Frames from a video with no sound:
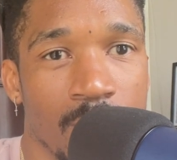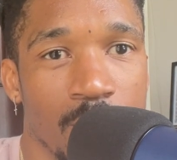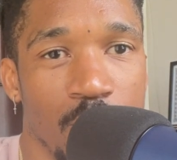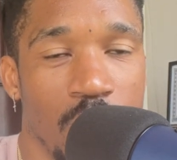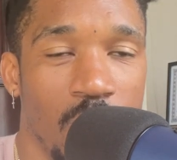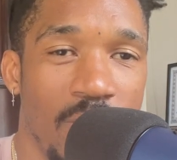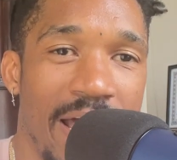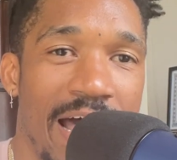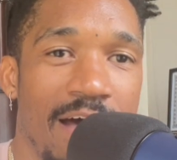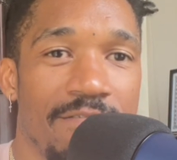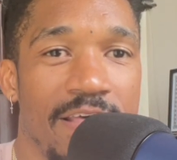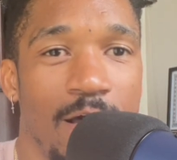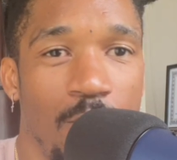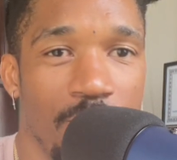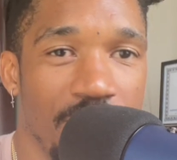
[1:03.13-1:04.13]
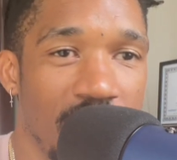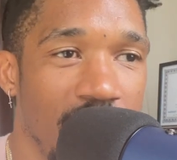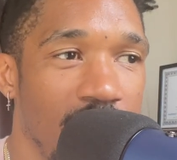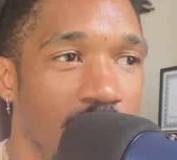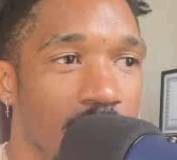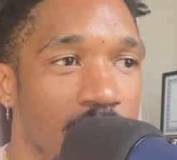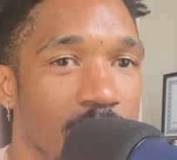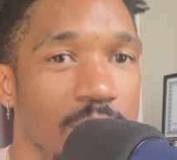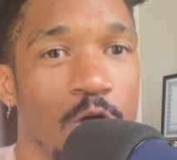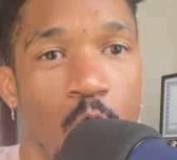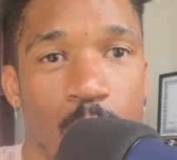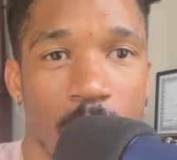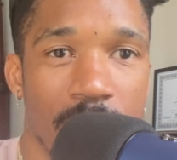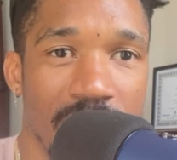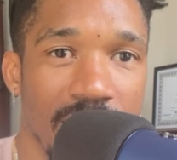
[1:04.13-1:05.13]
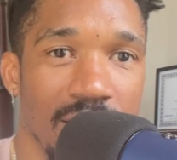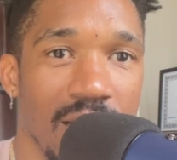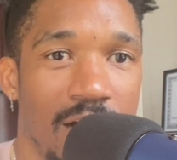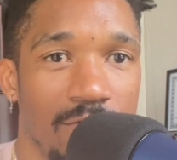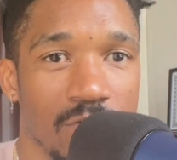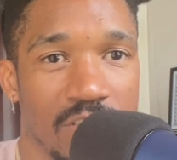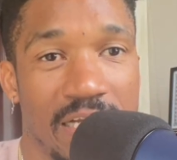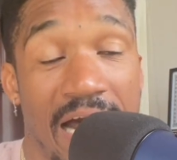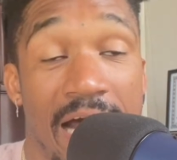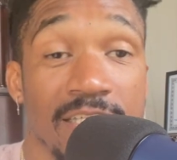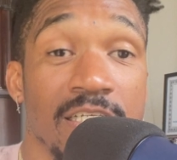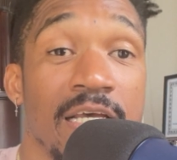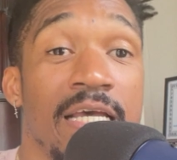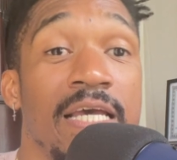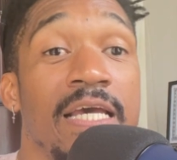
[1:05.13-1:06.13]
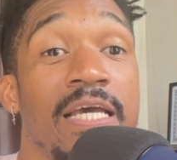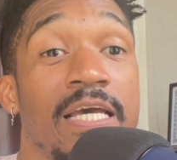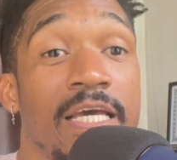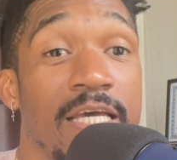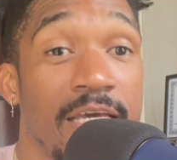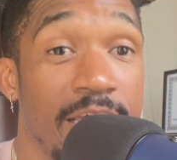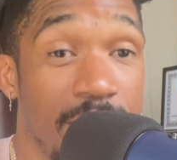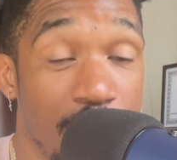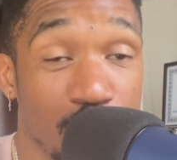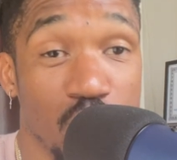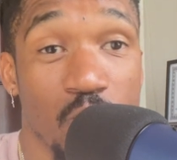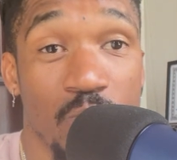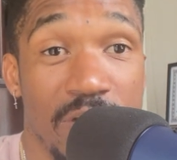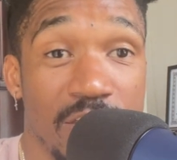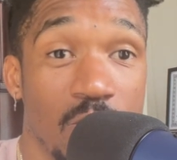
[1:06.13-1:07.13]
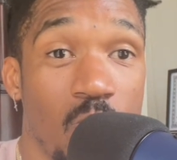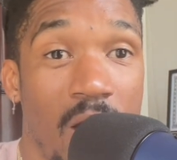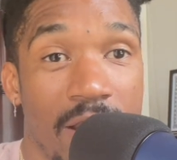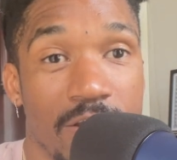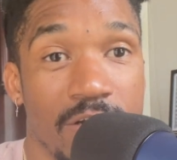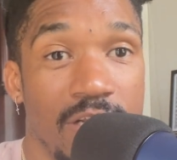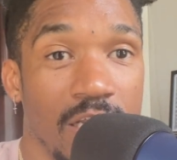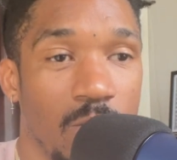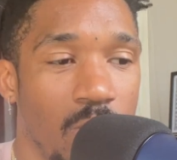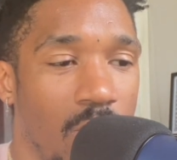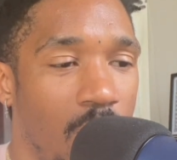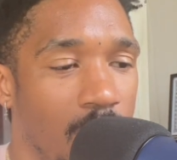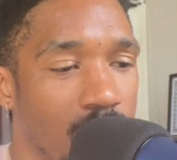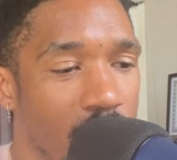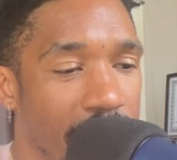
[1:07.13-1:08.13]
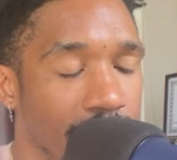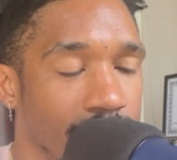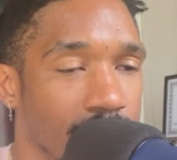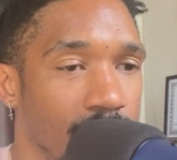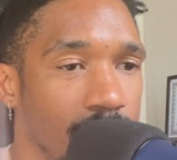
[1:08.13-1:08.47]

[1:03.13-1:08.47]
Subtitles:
You don't have healthy dopamine levels. Guys, here's the reason why you're dealing with heartbreak.